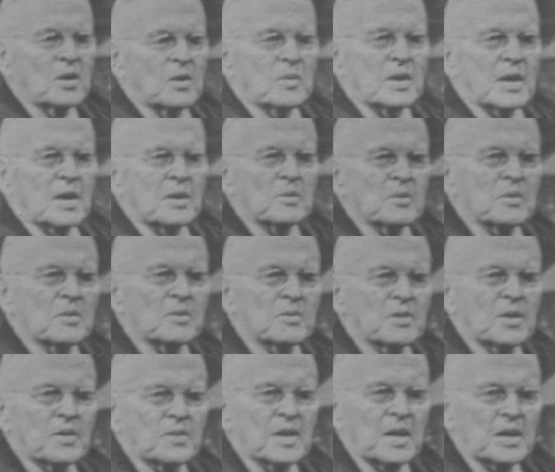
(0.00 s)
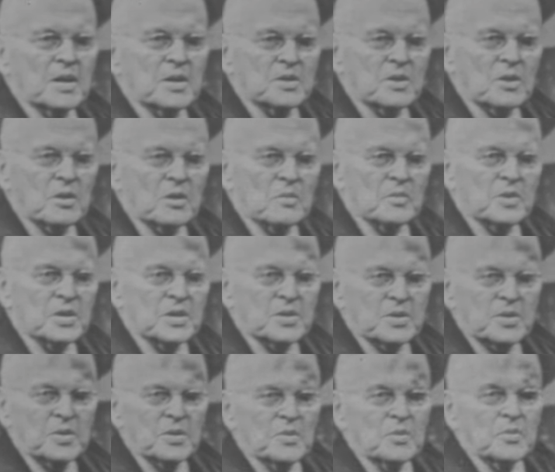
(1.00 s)
Well, I don't know that that is always
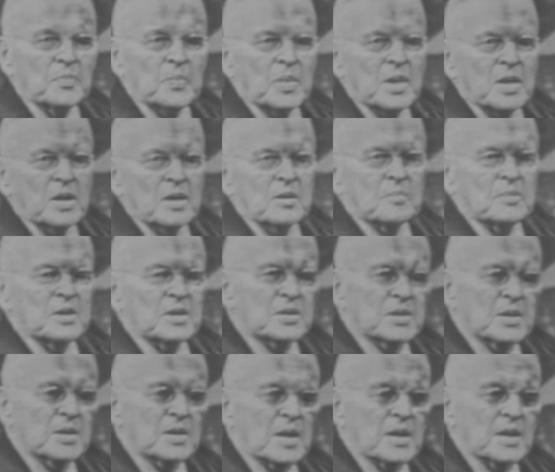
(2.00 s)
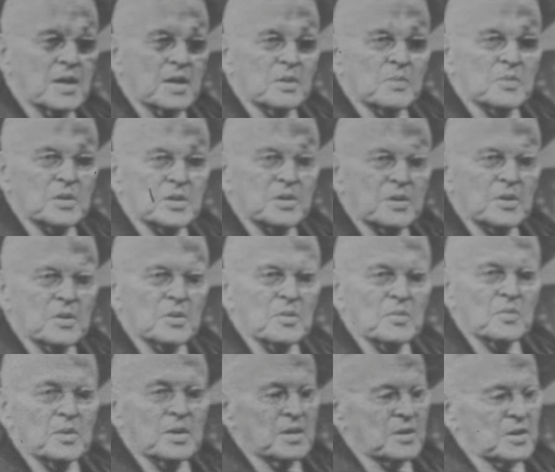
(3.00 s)
true, but certainly it was
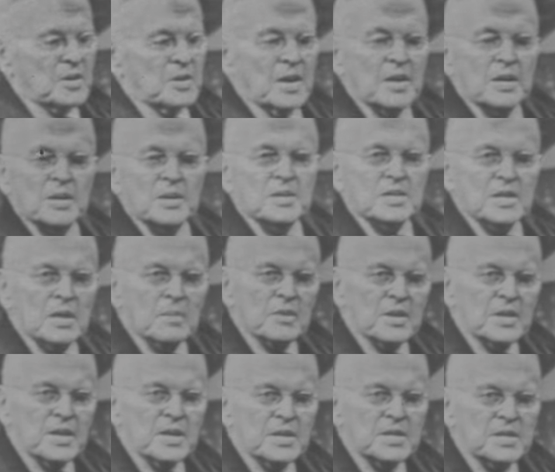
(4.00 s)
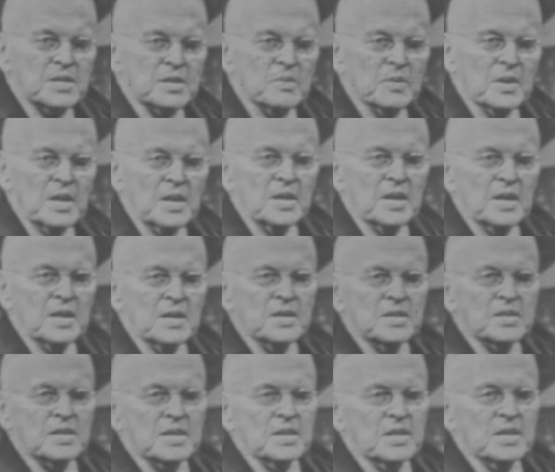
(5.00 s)
true with regard to some of these Sioux
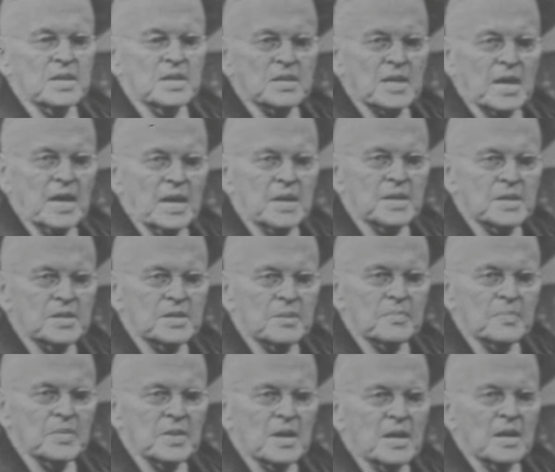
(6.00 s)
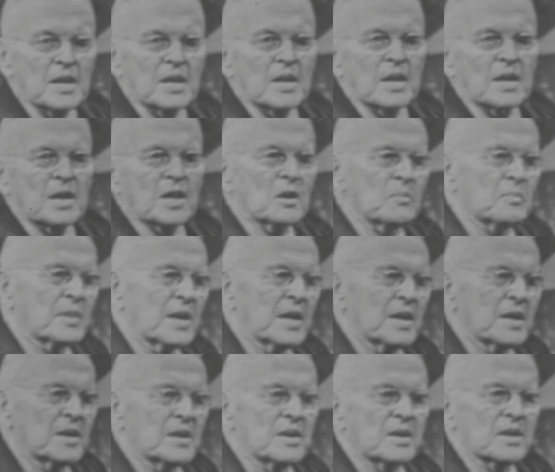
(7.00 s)
Indians in this case. A little
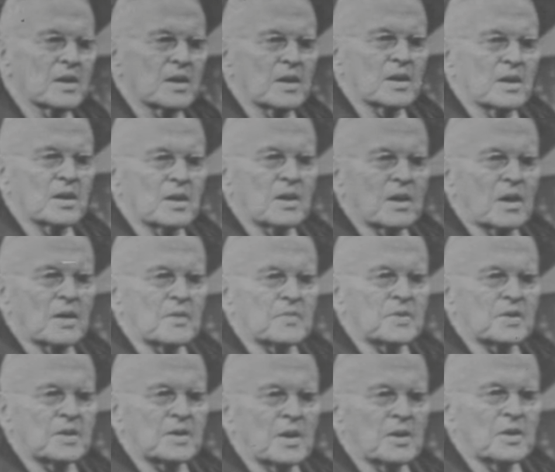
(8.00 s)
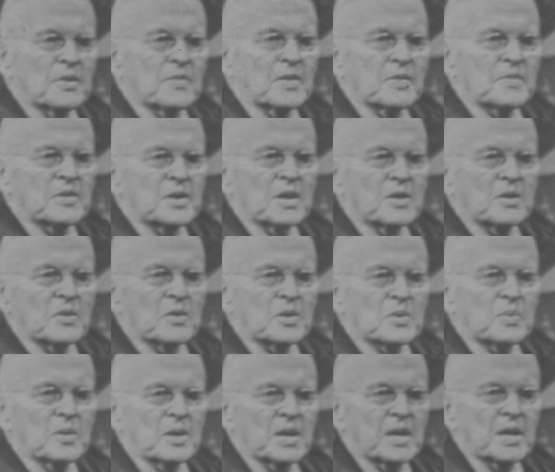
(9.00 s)
band uh, of uh, fifteen or
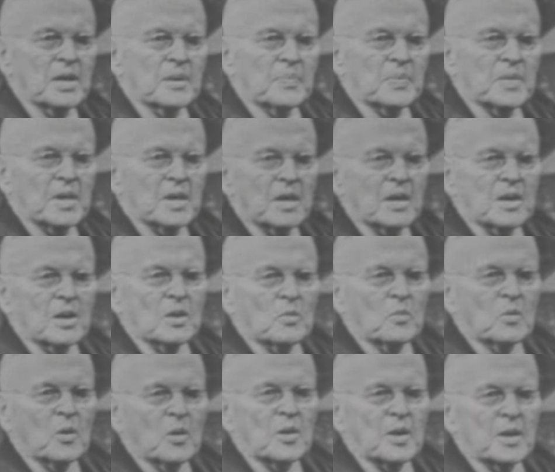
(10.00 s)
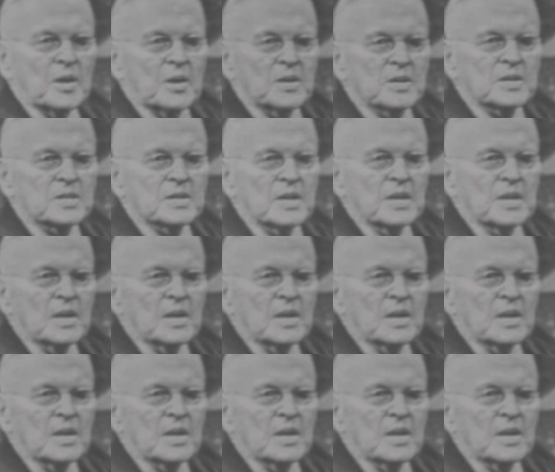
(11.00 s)
twenty uh, warriors